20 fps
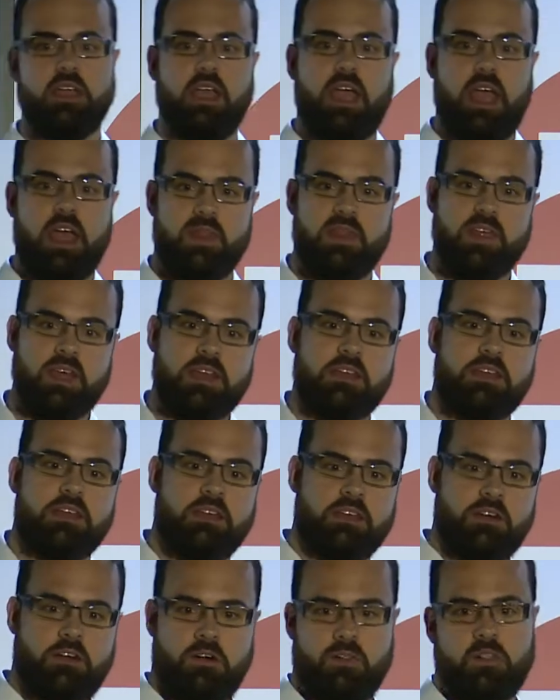And
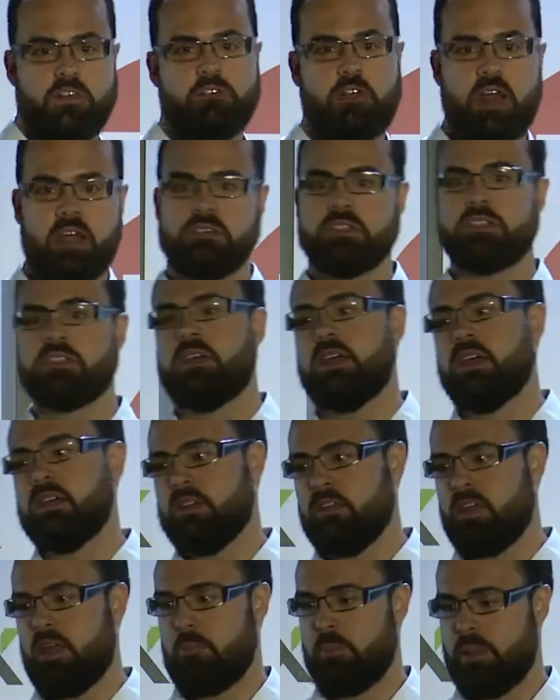then on the ground side,
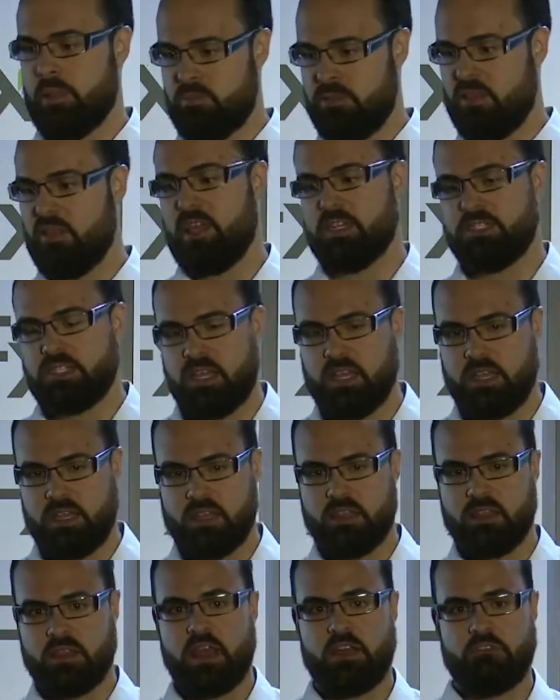you had people that
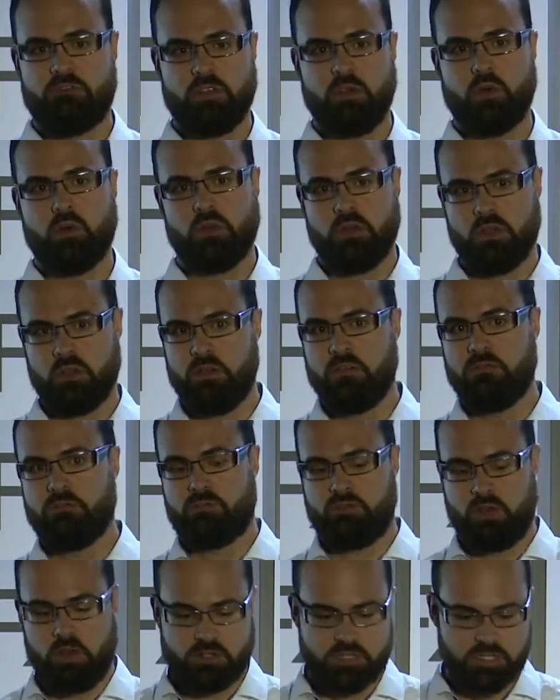taking that recording off,
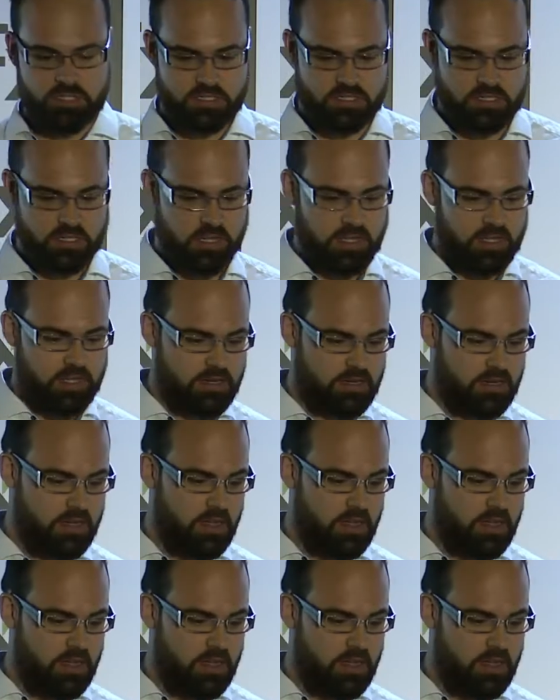processing it,